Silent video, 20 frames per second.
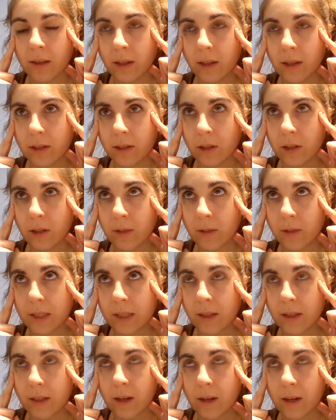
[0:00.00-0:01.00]
There's
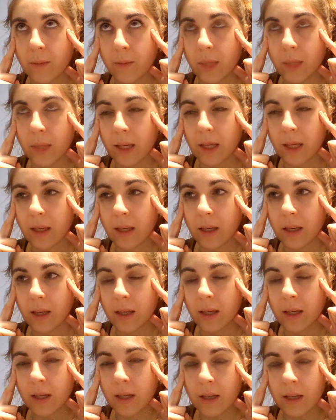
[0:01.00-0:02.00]
always gonna be
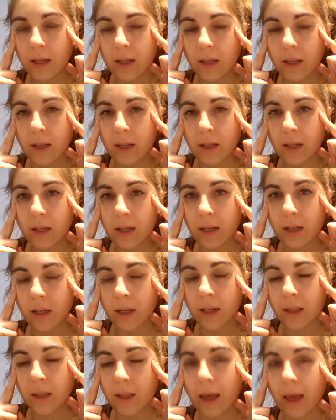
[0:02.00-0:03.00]

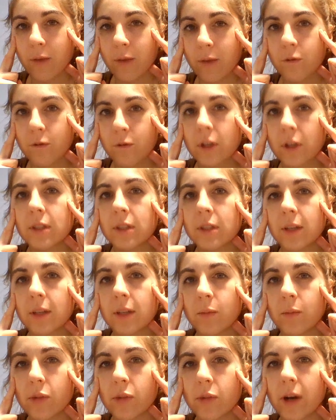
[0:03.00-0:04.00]
that first
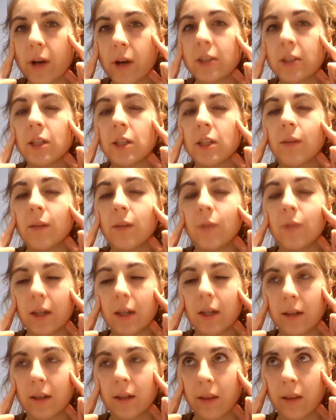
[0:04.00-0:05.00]
impression
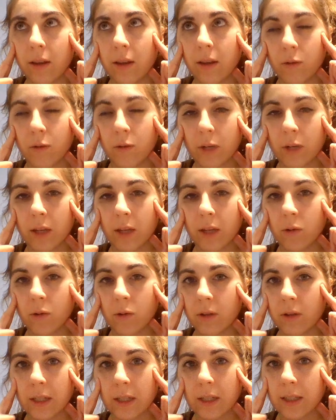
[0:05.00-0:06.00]
when you
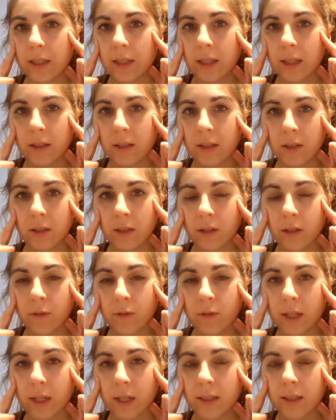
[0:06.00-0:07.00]
only see the
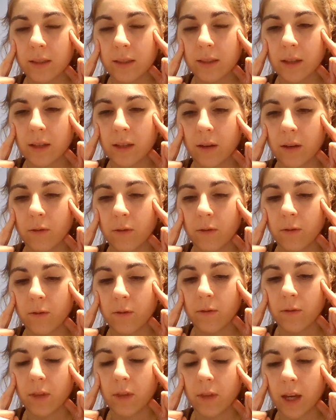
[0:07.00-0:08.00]
surface of
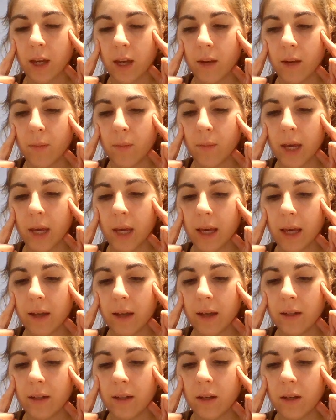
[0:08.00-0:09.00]
them,
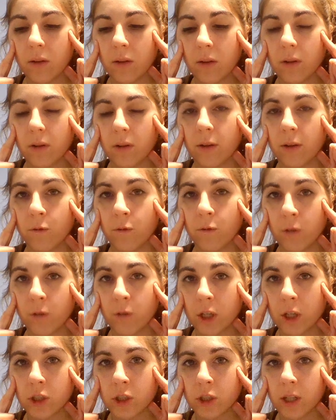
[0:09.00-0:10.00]
and or the
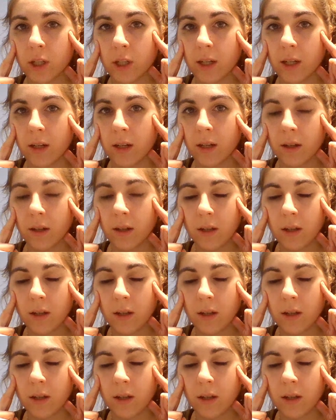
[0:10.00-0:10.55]
version